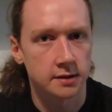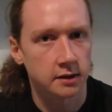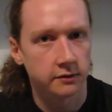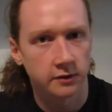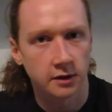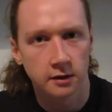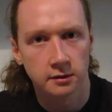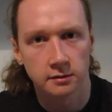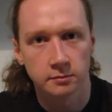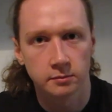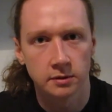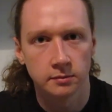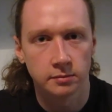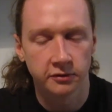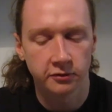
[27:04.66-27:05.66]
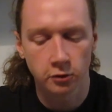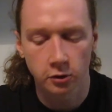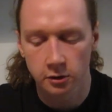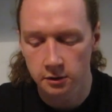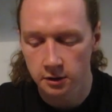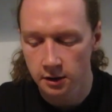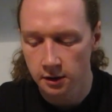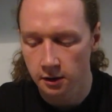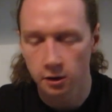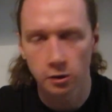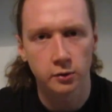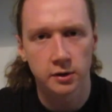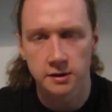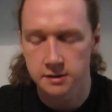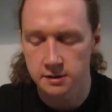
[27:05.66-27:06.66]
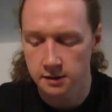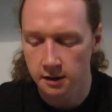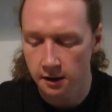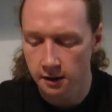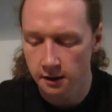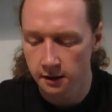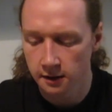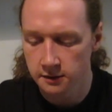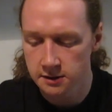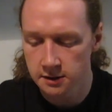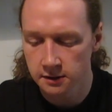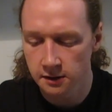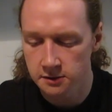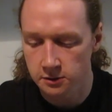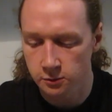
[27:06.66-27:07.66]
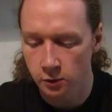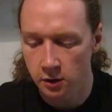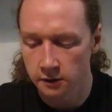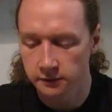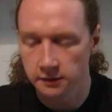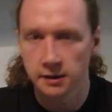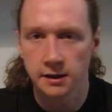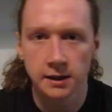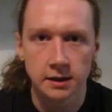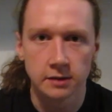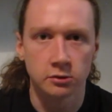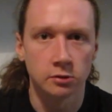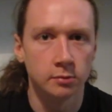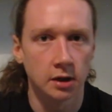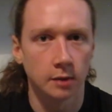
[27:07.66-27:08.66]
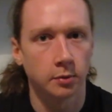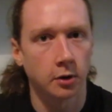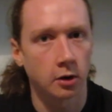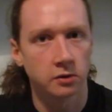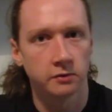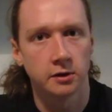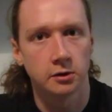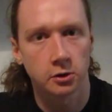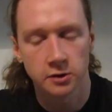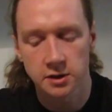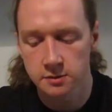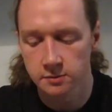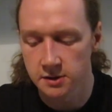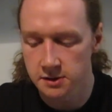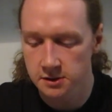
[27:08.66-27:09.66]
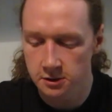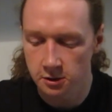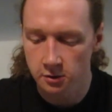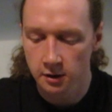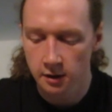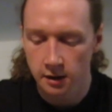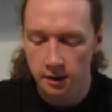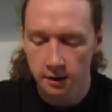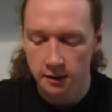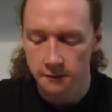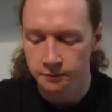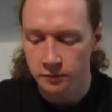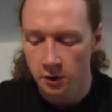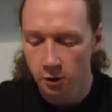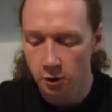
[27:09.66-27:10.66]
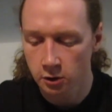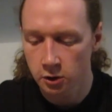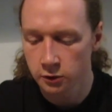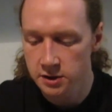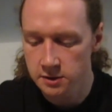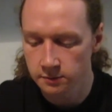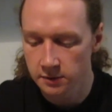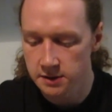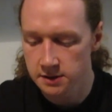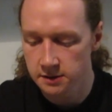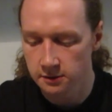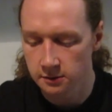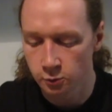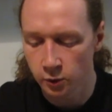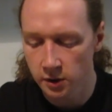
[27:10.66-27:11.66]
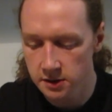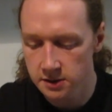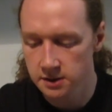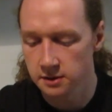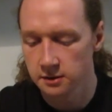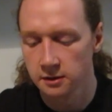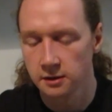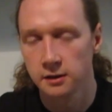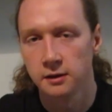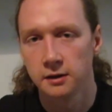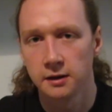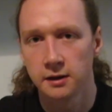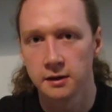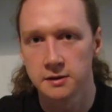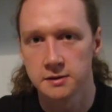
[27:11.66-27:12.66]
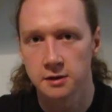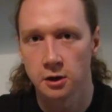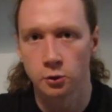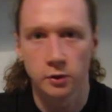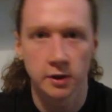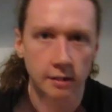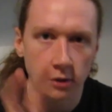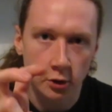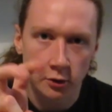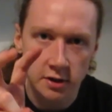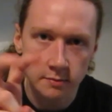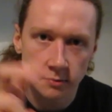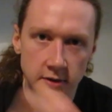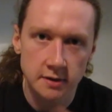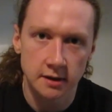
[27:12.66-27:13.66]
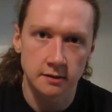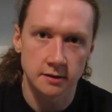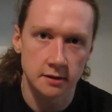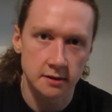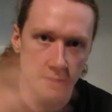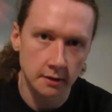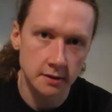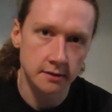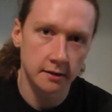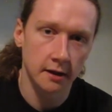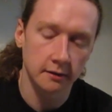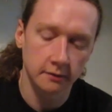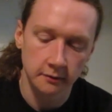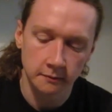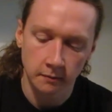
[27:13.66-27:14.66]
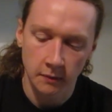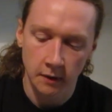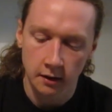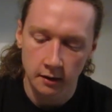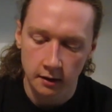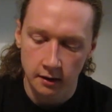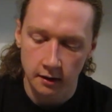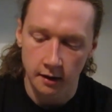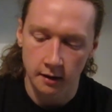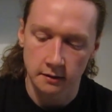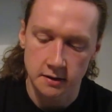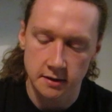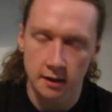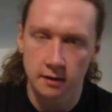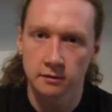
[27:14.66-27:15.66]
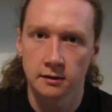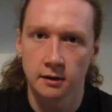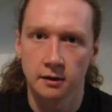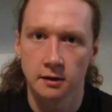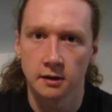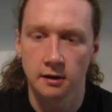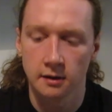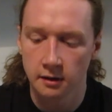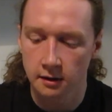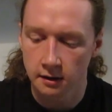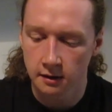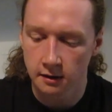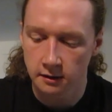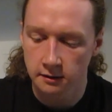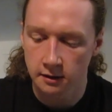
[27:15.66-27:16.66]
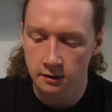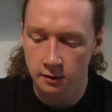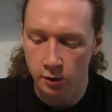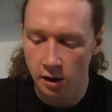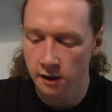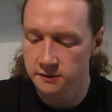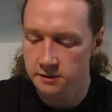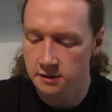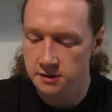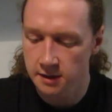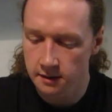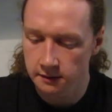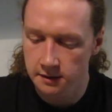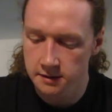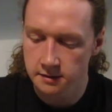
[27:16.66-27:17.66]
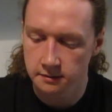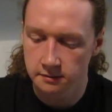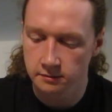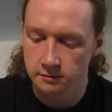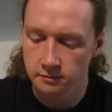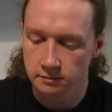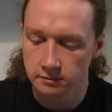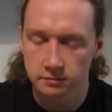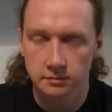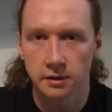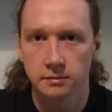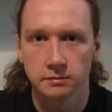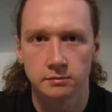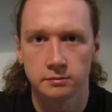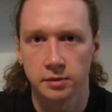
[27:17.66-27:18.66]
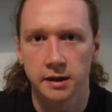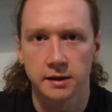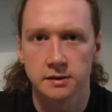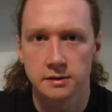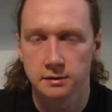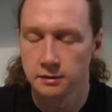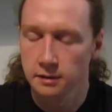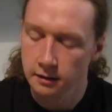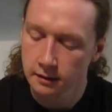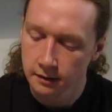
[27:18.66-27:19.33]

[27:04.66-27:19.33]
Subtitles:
as they've done before, always, and she doesn't want he to be a part of their Christmas. So her Christmas wish is a real Christmas, and she sends that, and Santa, it arrives at Santa's place,